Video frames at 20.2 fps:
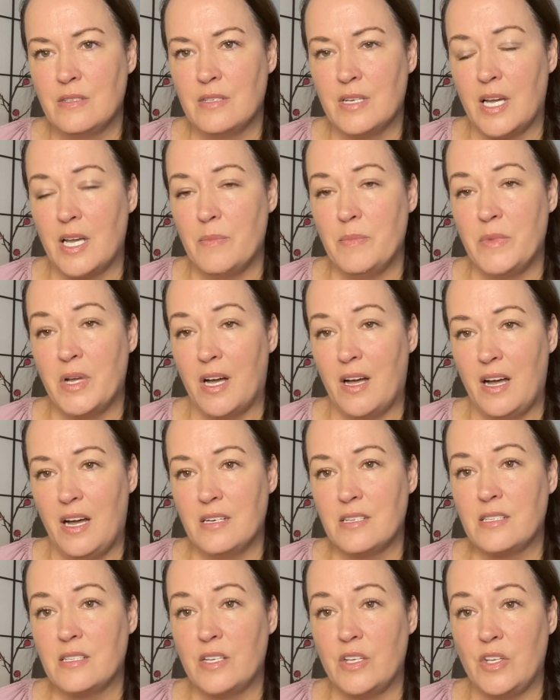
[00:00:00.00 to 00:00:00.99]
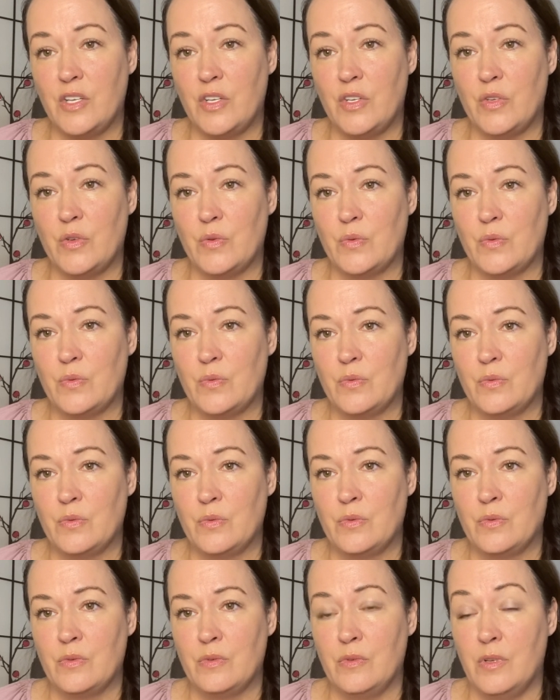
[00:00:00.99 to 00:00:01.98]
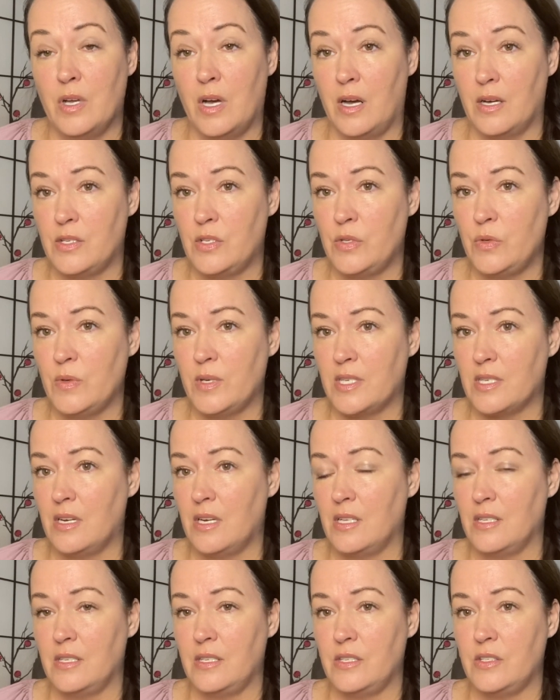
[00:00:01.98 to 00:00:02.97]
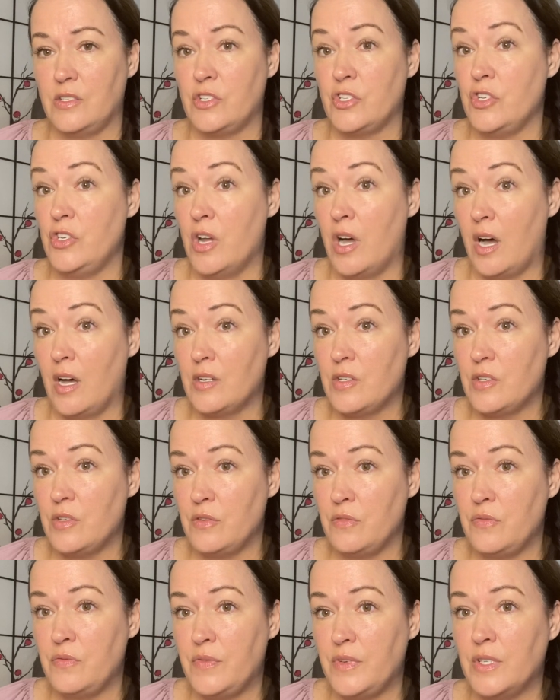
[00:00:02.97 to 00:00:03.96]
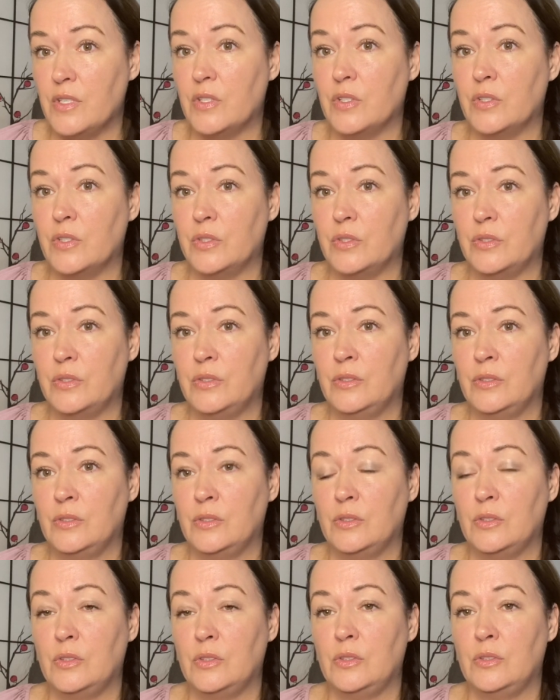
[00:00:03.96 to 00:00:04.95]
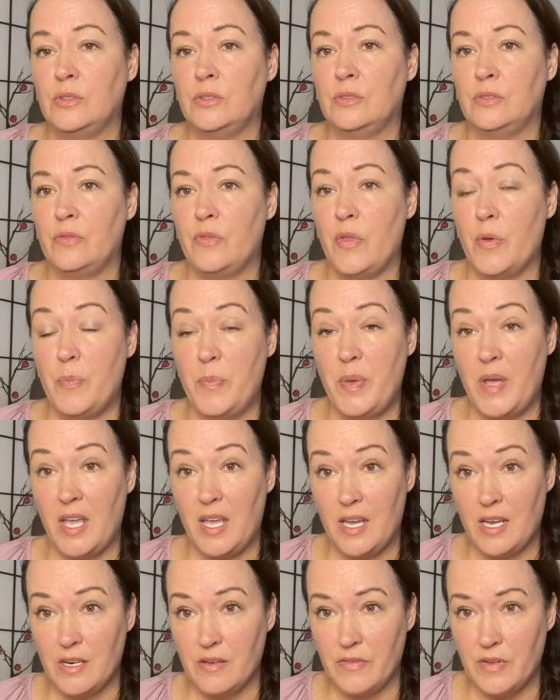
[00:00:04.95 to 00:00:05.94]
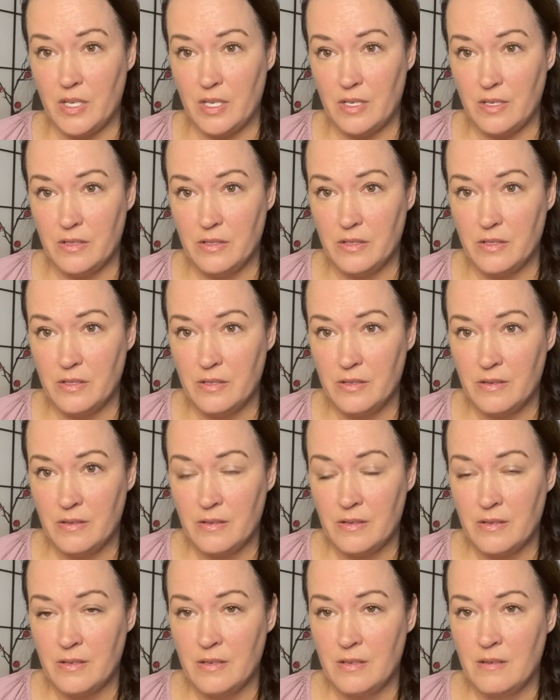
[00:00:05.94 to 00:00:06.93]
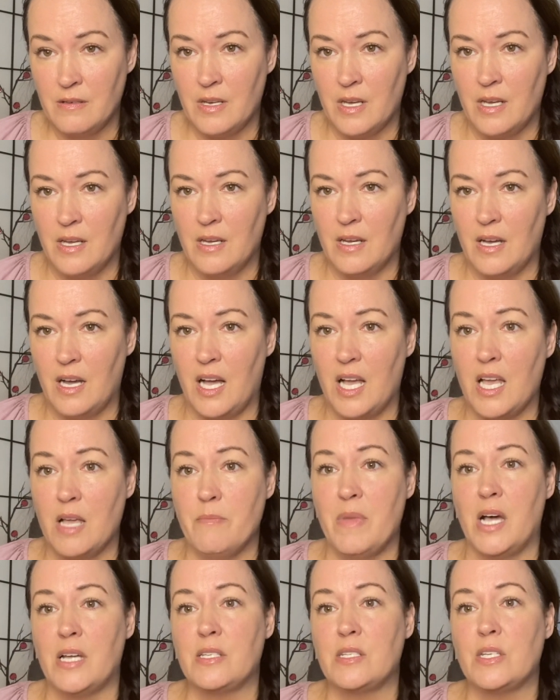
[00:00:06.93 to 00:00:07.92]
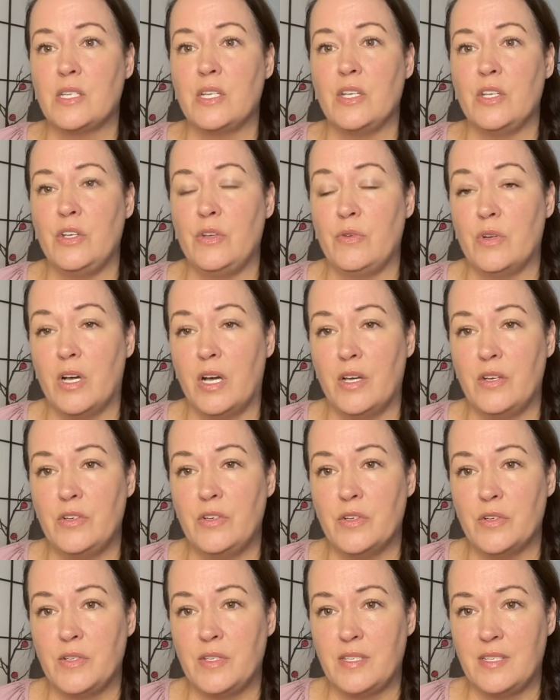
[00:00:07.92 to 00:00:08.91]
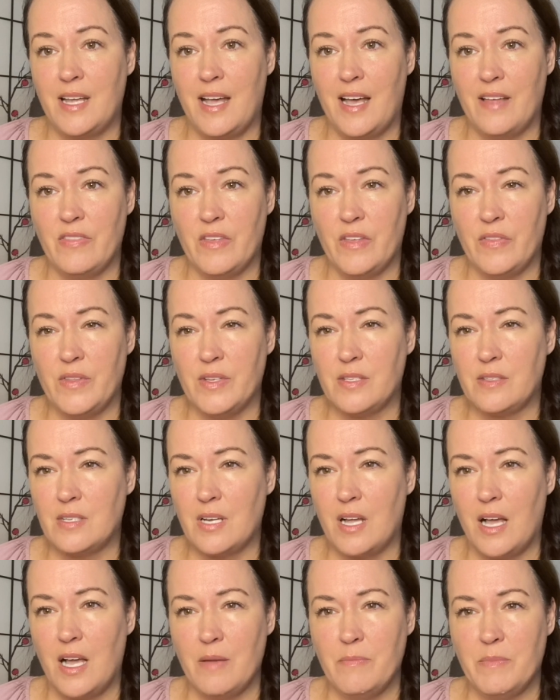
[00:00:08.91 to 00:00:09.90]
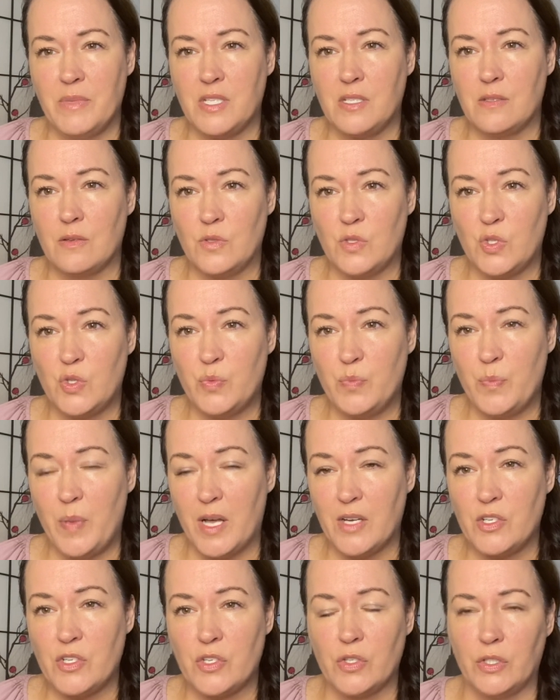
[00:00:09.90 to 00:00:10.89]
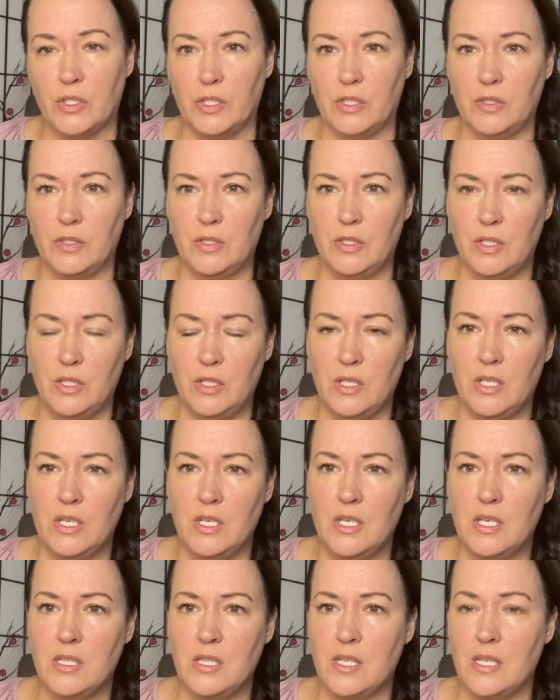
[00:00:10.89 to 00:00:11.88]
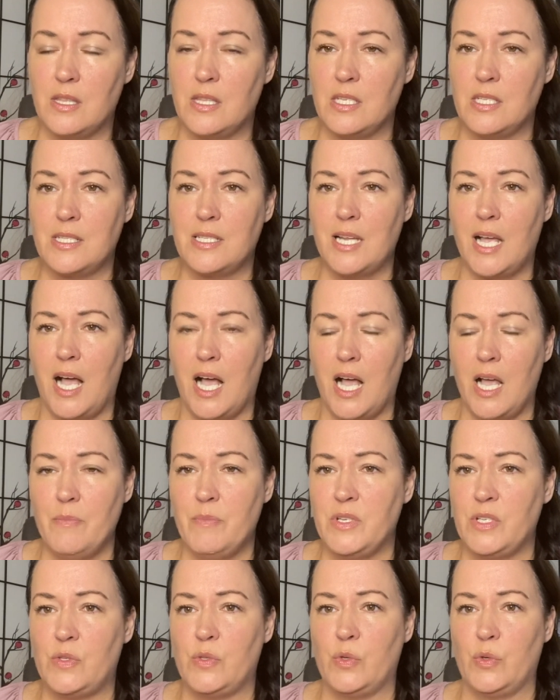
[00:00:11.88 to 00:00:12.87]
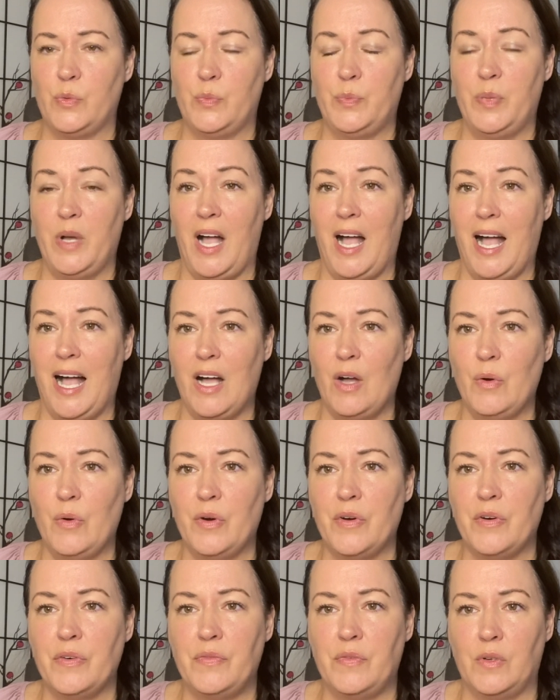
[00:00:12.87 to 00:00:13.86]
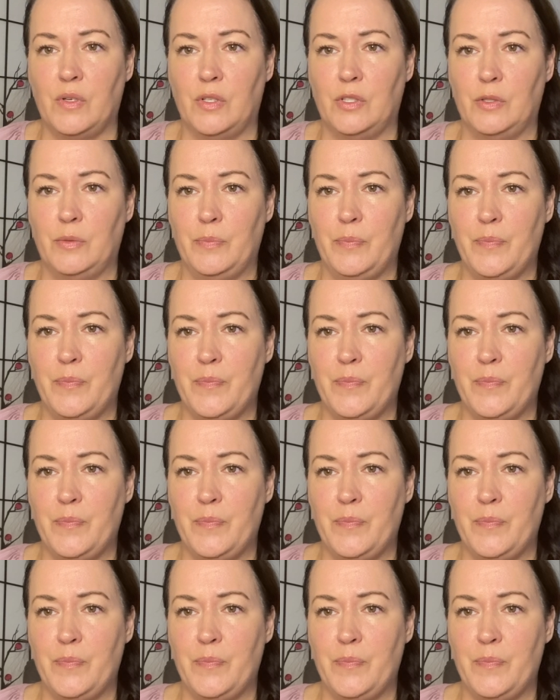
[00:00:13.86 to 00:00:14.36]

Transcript: I am not asking you not to acknowledge, not to feel the pain of it. I am asking you to understand that this time is so special, that this time is so powerful,